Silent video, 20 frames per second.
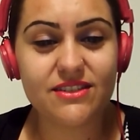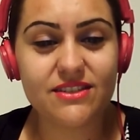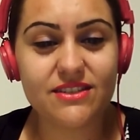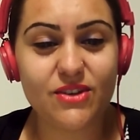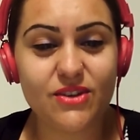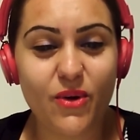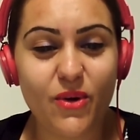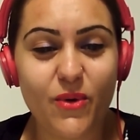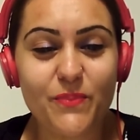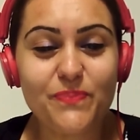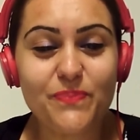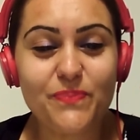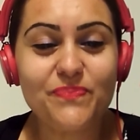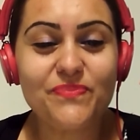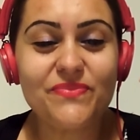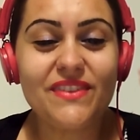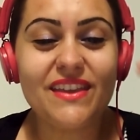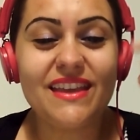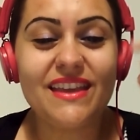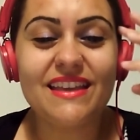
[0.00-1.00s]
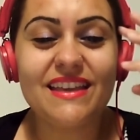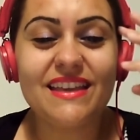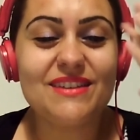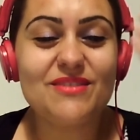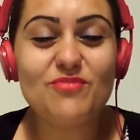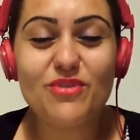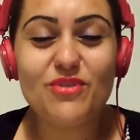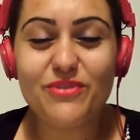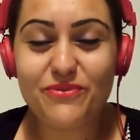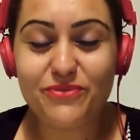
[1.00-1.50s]
So
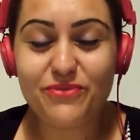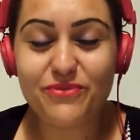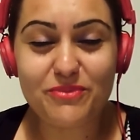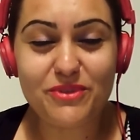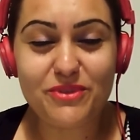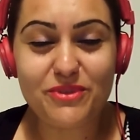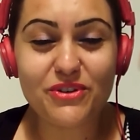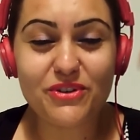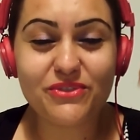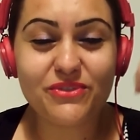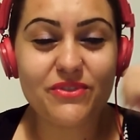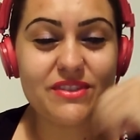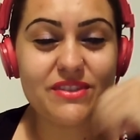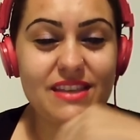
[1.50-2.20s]
moving from the north to the